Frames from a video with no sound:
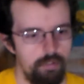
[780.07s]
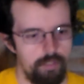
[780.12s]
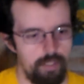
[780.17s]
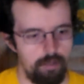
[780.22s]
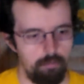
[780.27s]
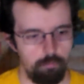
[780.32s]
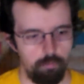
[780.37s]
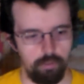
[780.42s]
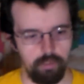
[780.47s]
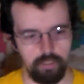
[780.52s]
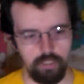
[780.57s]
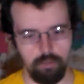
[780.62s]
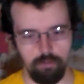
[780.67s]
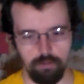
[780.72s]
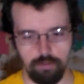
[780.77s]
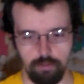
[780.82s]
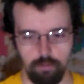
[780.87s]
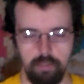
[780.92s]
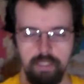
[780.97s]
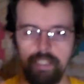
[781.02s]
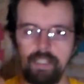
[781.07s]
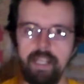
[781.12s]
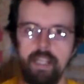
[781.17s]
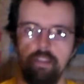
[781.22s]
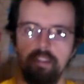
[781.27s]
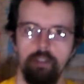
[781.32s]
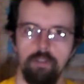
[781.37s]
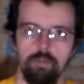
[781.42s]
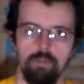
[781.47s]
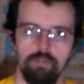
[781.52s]
That will usually
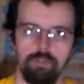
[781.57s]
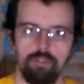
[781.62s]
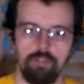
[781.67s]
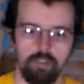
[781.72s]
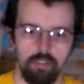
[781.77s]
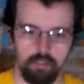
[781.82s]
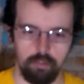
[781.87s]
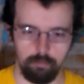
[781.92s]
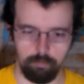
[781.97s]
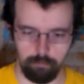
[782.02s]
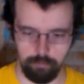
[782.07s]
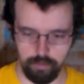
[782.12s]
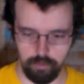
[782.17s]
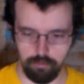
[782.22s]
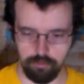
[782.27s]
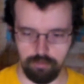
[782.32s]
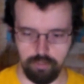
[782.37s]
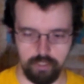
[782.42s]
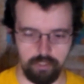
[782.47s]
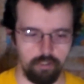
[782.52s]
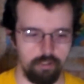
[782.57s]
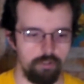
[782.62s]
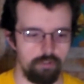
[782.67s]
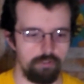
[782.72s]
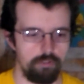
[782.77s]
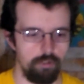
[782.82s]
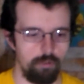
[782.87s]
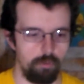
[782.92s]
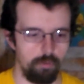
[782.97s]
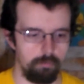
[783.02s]
get those
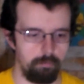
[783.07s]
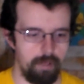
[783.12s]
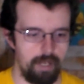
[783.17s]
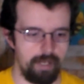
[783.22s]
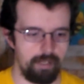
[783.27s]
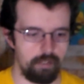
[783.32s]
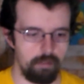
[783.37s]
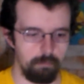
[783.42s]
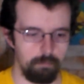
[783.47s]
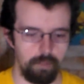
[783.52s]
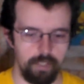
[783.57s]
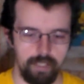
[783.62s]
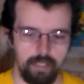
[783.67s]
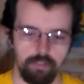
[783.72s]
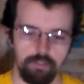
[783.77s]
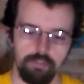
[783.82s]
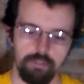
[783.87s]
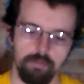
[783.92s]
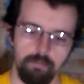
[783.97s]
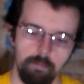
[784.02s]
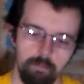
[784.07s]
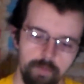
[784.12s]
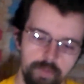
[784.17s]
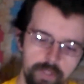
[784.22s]
stickers to hold back in place.